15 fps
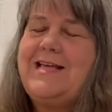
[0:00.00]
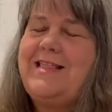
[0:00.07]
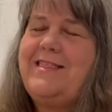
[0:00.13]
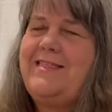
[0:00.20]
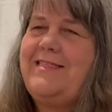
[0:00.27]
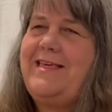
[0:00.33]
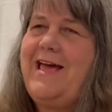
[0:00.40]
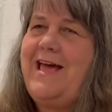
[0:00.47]

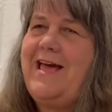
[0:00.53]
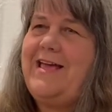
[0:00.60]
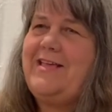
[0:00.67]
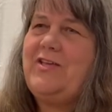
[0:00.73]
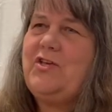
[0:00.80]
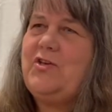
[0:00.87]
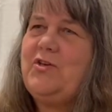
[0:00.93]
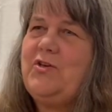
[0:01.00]

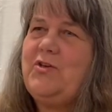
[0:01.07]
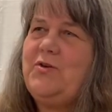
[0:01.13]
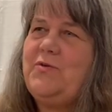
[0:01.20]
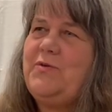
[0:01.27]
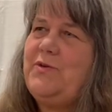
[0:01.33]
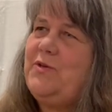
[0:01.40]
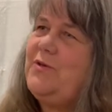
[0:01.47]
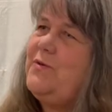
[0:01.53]
that you
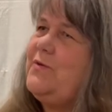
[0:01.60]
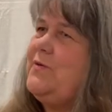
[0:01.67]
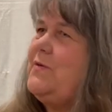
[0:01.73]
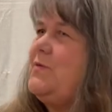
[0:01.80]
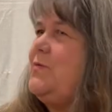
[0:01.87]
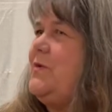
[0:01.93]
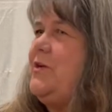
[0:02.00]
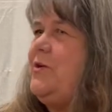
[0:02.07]

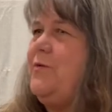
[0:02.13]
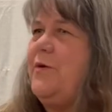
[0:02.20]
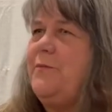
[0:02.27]
use when you